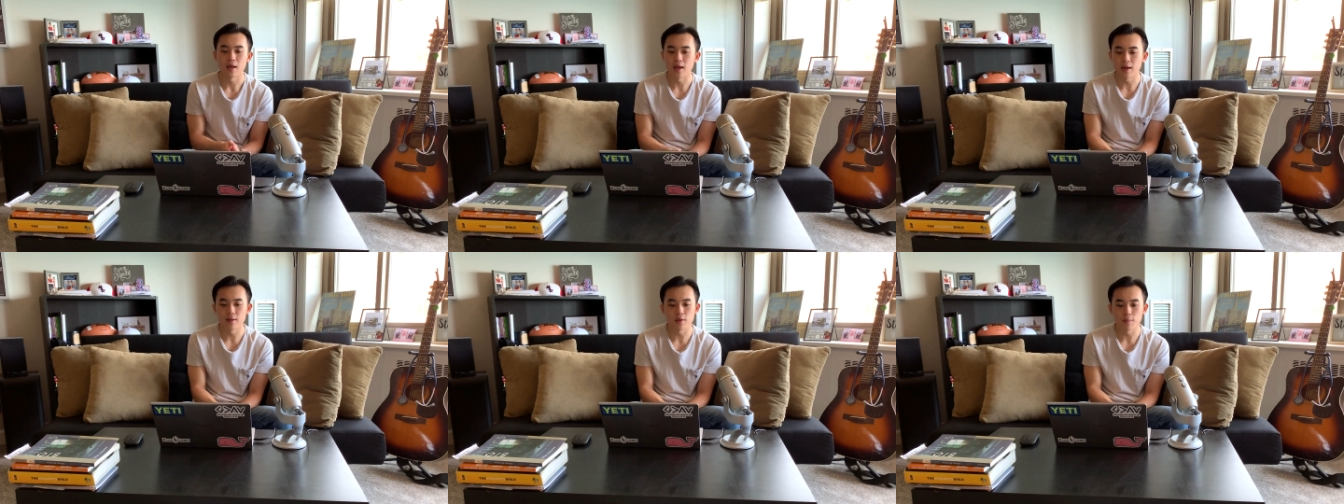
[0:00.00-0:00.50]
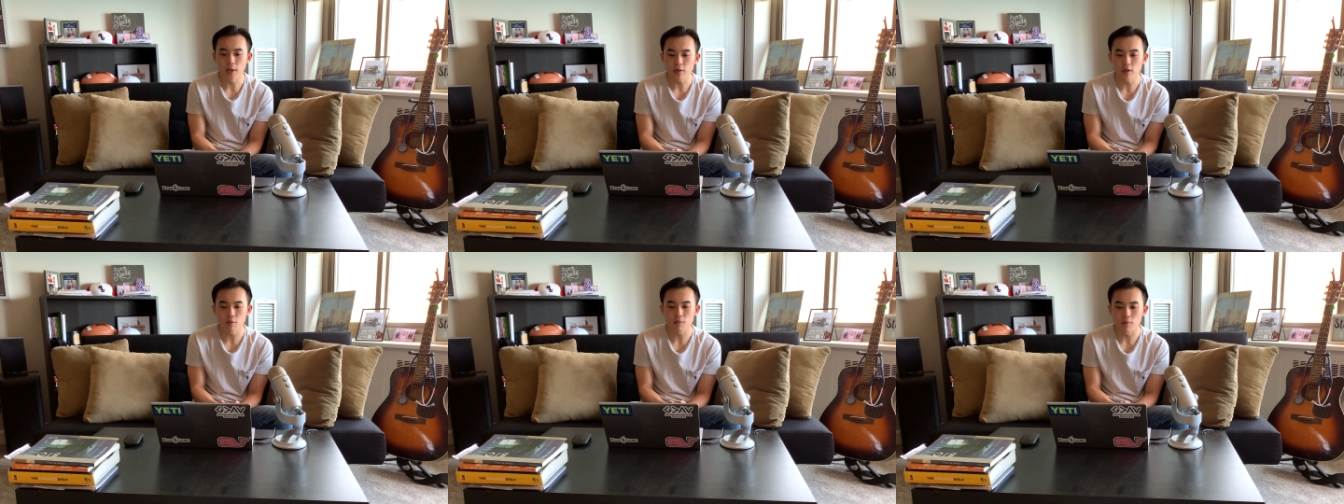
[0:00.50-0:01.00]
And the big
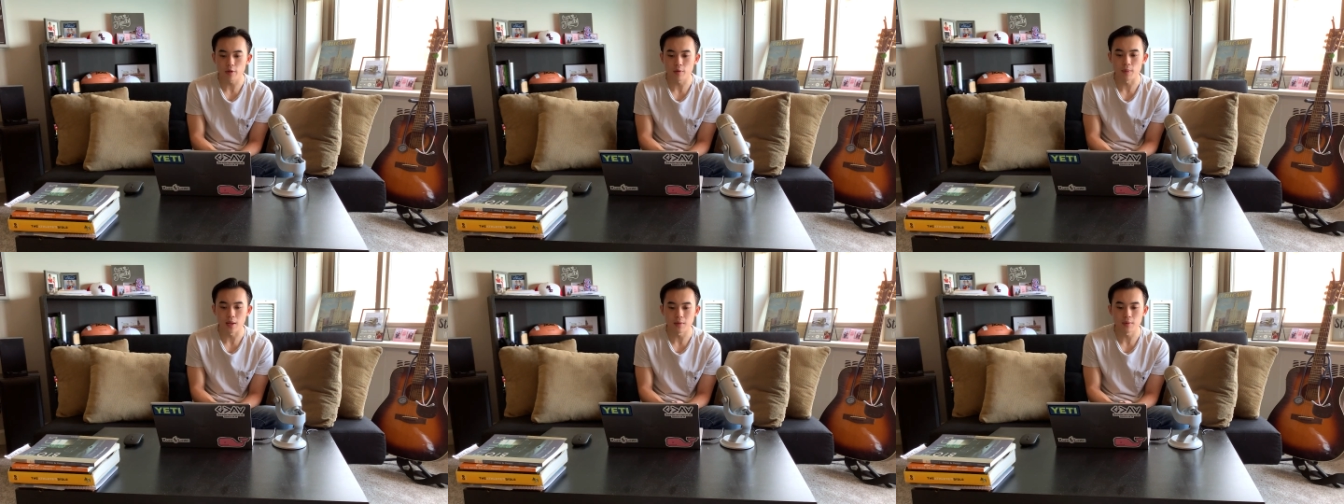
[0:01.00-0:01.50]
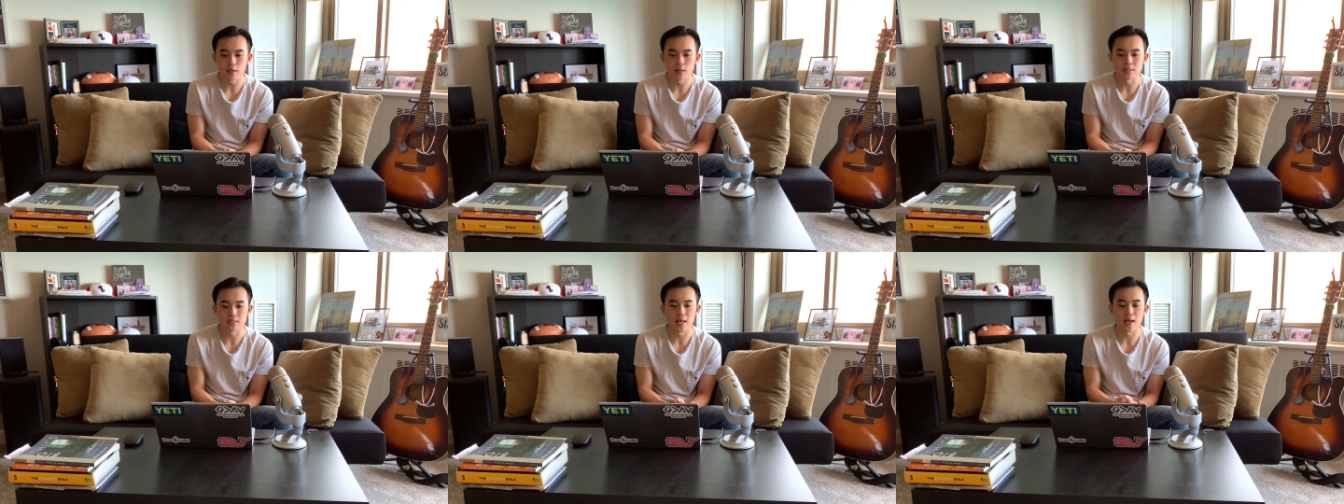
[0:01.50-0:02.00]
thing with Mother Baby
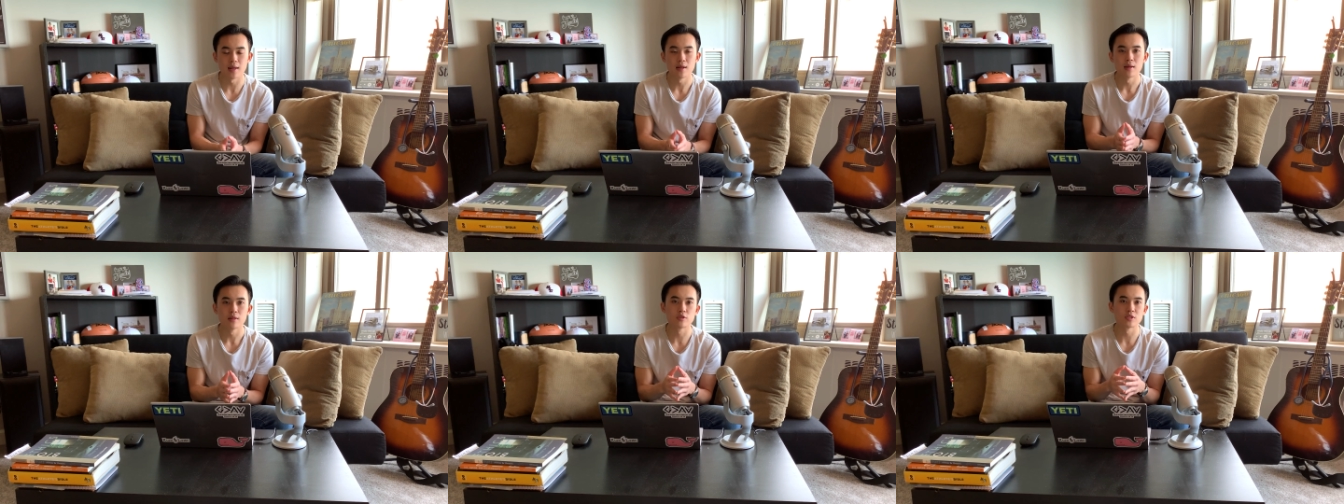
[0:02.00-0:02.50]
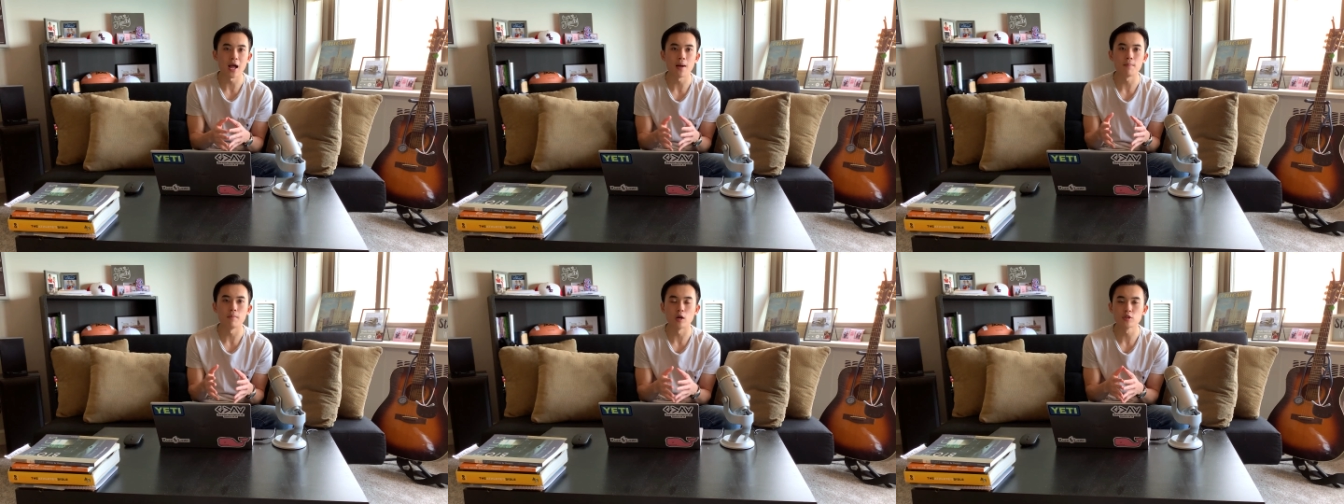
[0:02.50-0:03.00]
is that there's
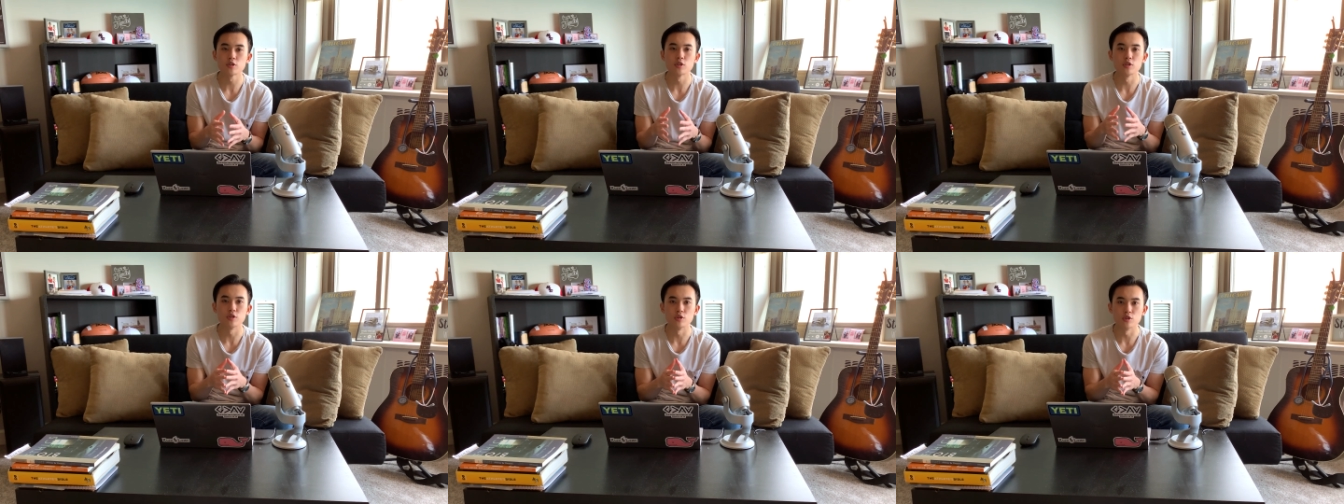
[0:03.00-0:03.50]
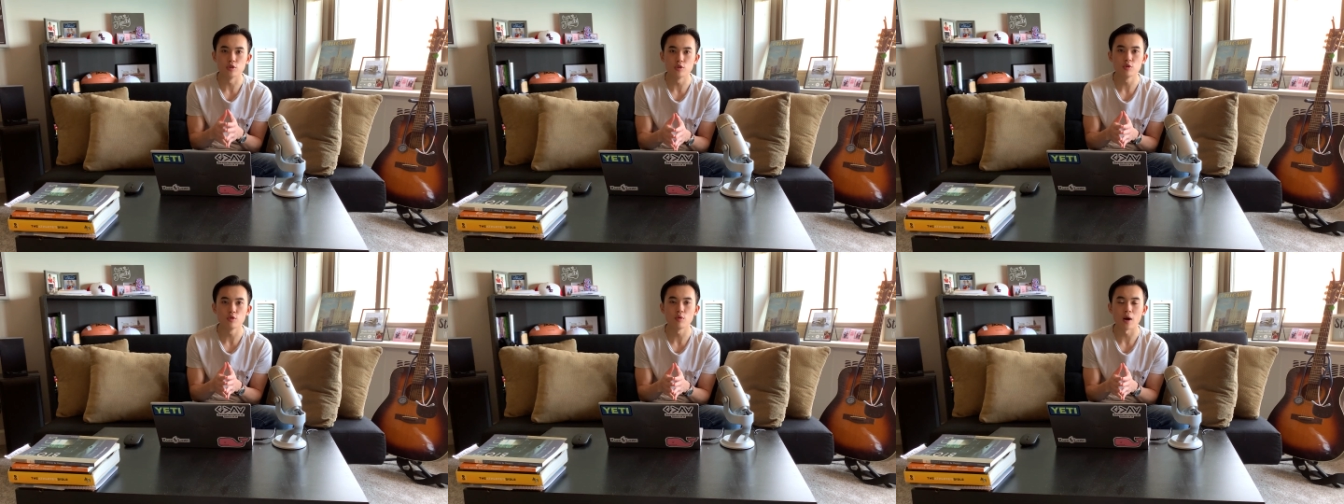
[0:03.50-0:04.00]
not much to
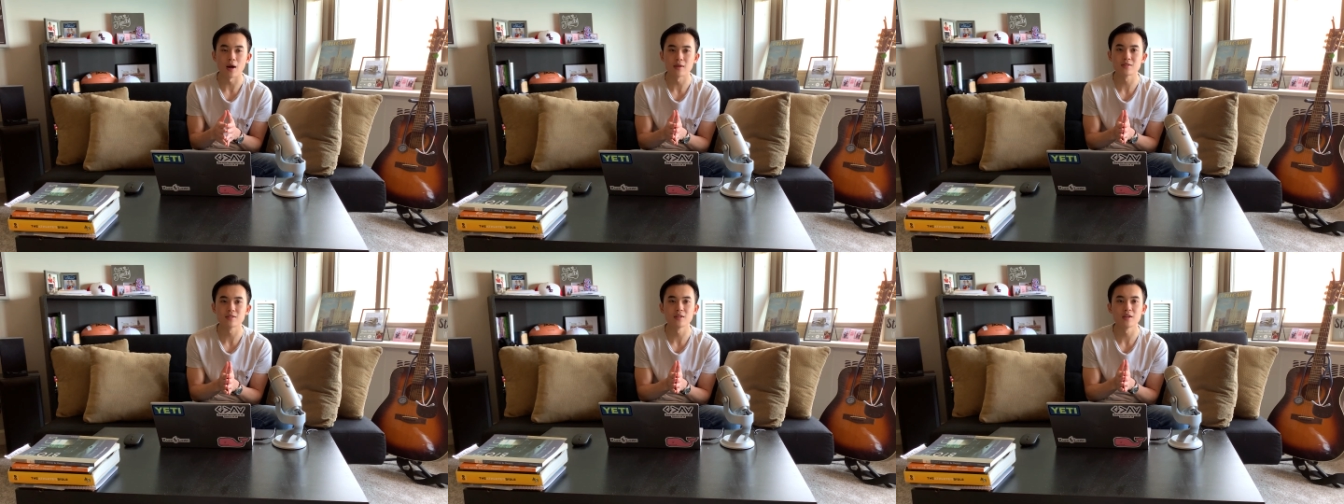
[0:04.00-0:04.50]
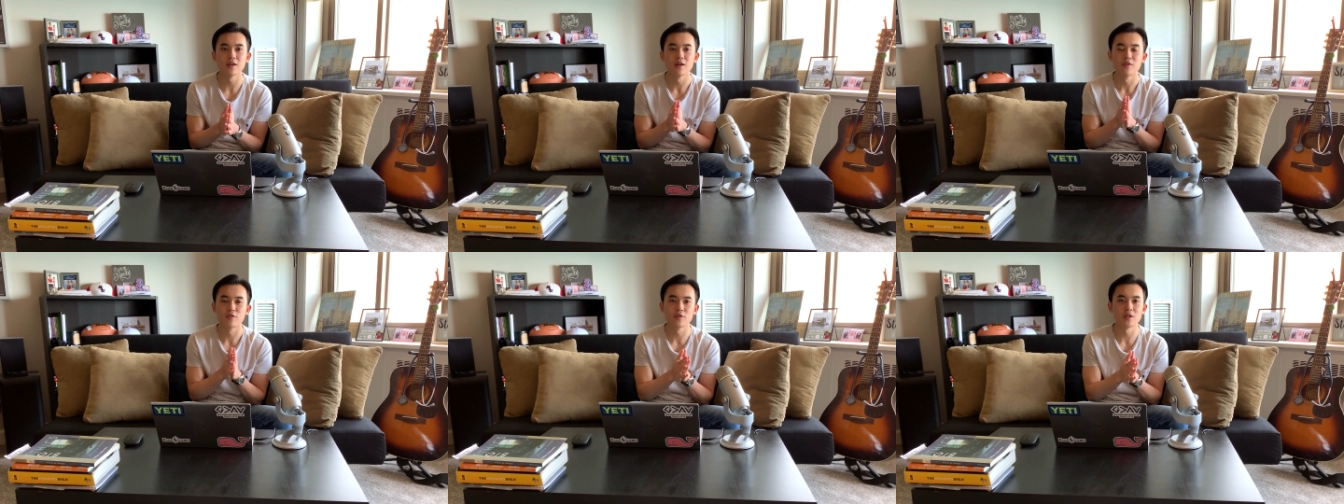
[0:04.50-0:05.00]
do, honestly,
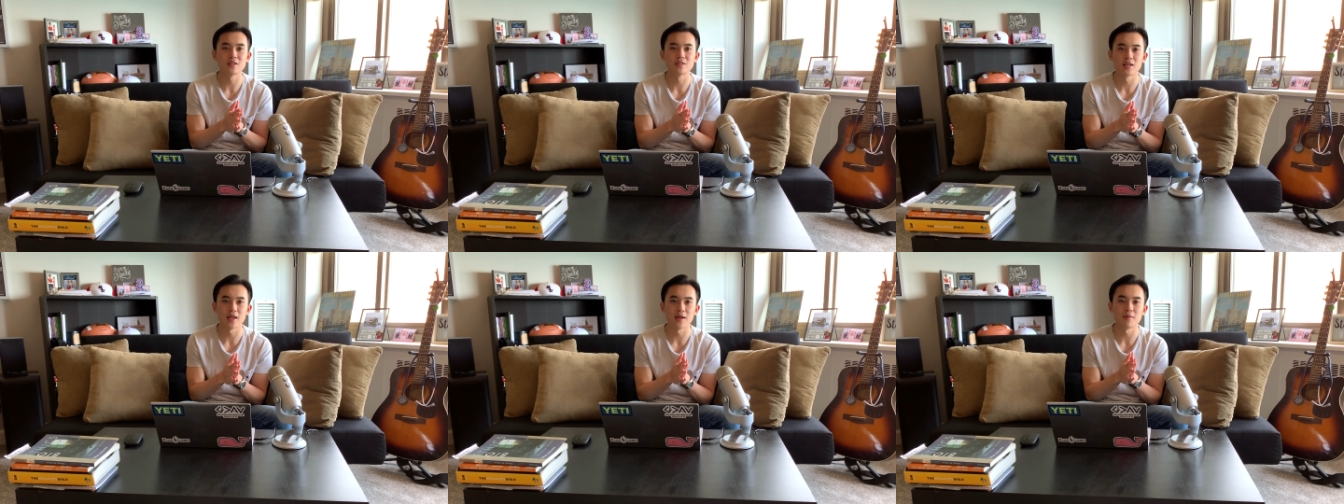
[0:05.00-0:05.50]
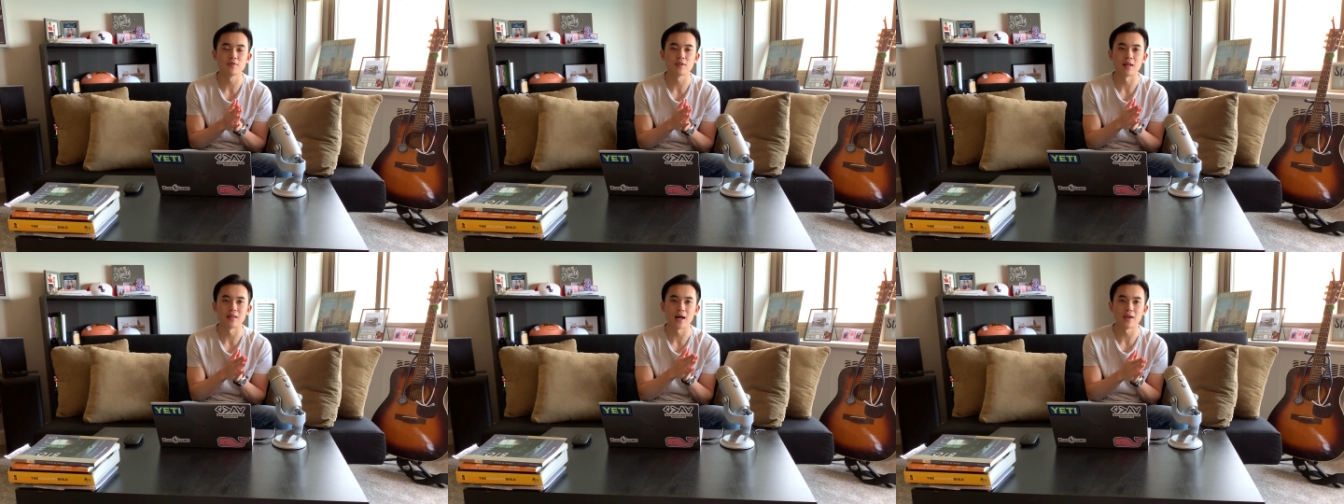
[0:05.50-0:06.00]
for the exams.
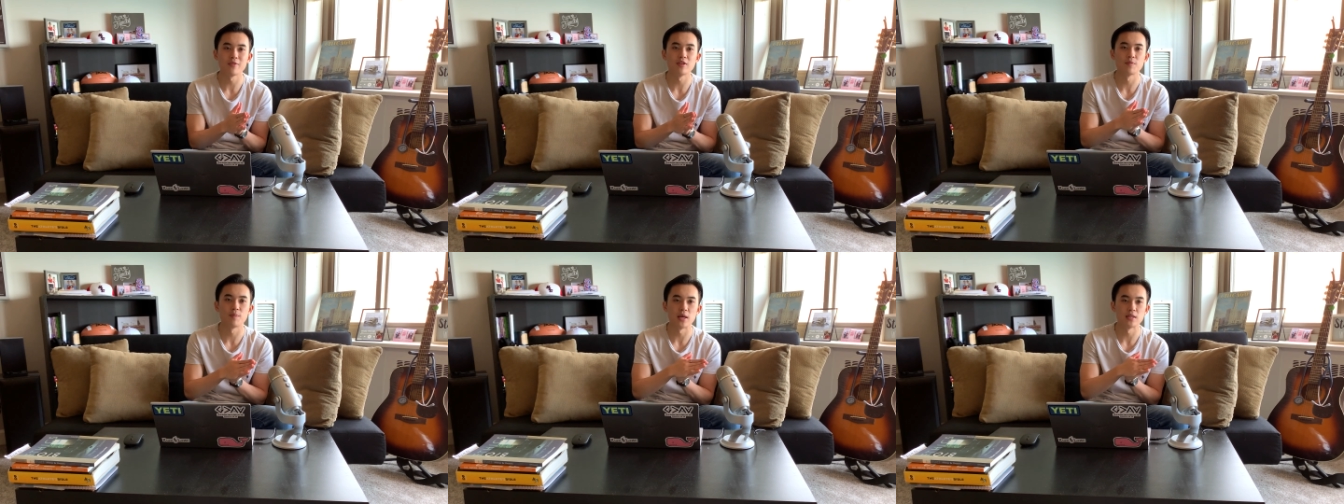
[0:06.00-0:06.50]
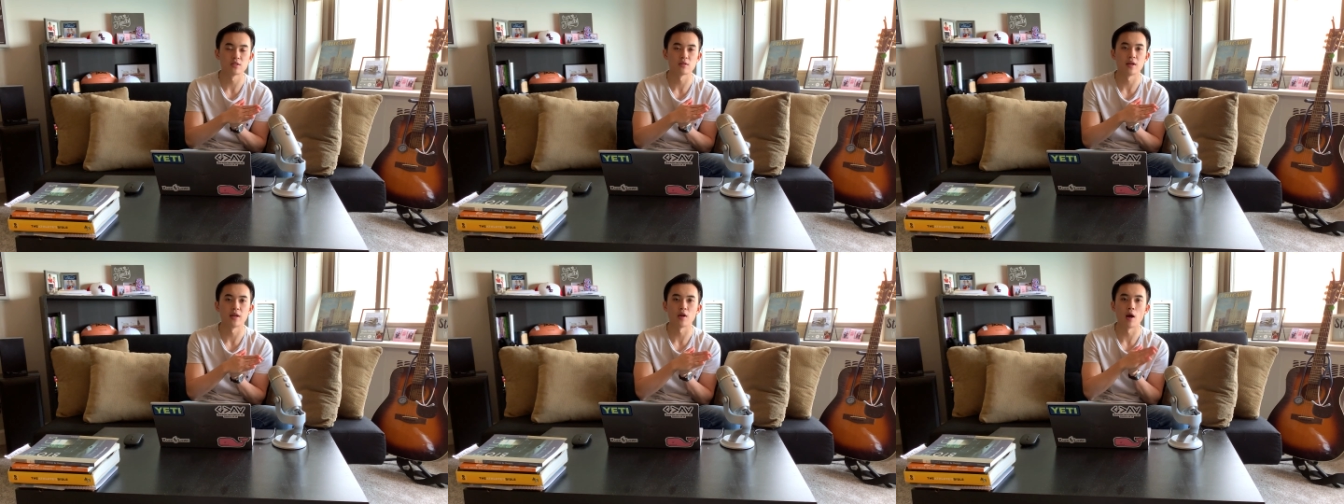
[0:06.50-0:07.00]
A lot of it is based on
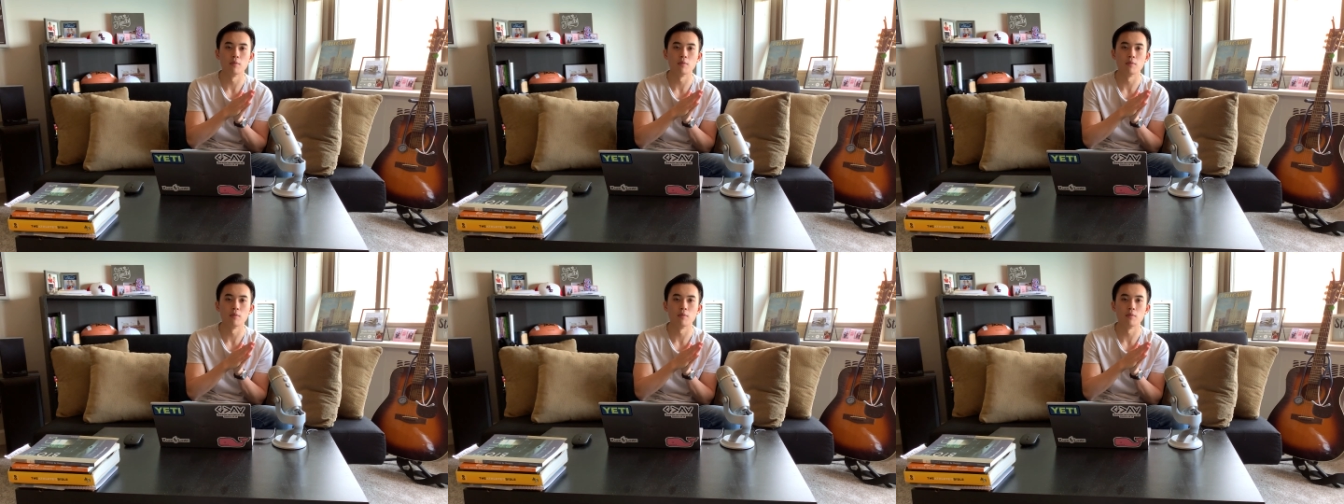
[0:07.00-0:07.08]
like